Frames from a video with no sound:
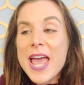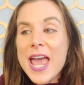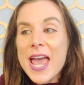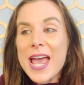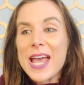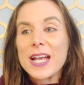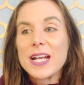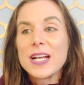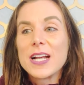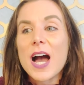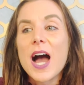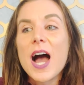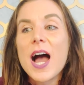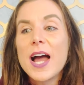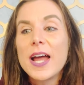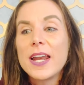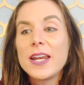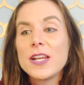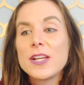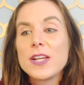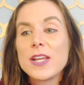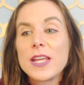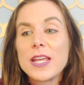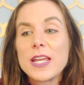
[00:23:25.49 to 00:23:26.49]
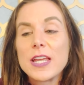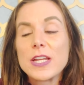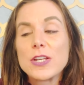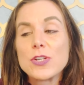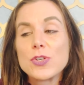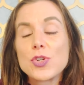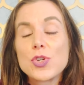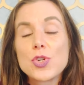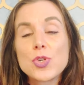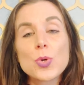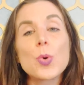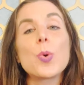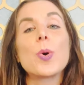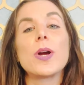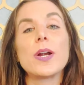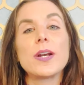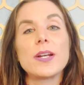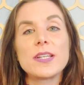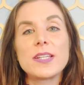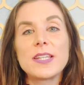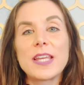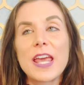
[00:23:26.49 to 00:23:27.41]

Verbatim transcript: And God, in short,